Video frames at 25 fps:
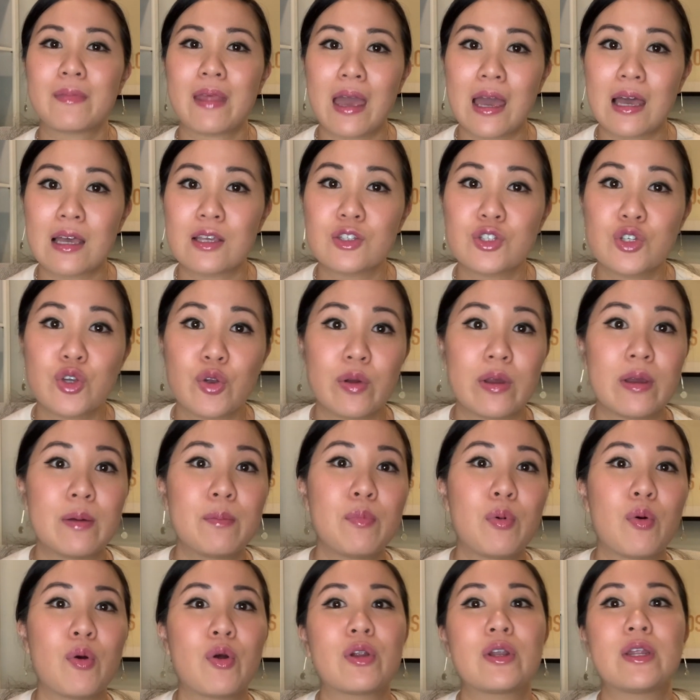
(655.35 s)
as you're
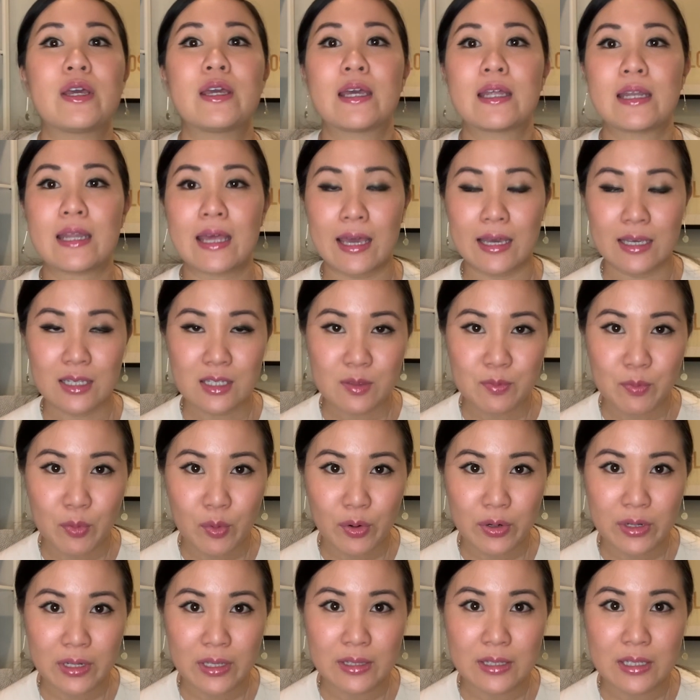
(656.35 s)
importing and
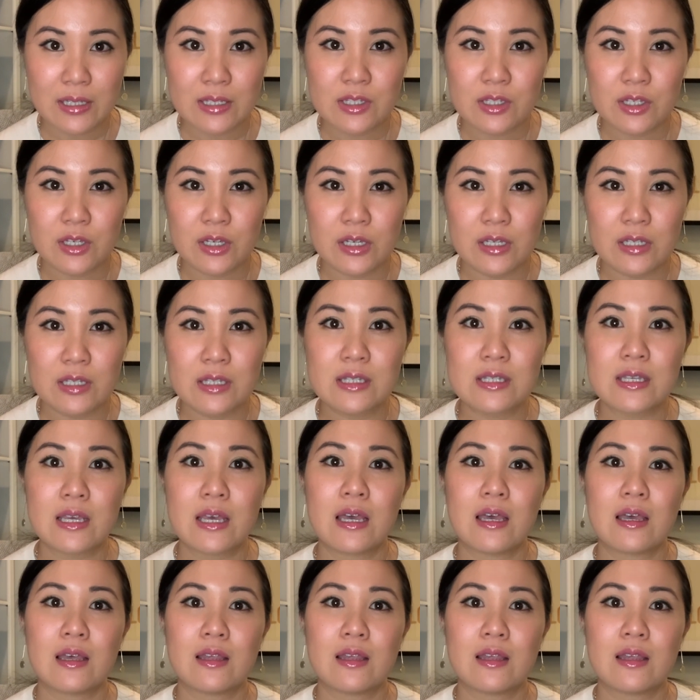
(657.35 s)
exporting these goods,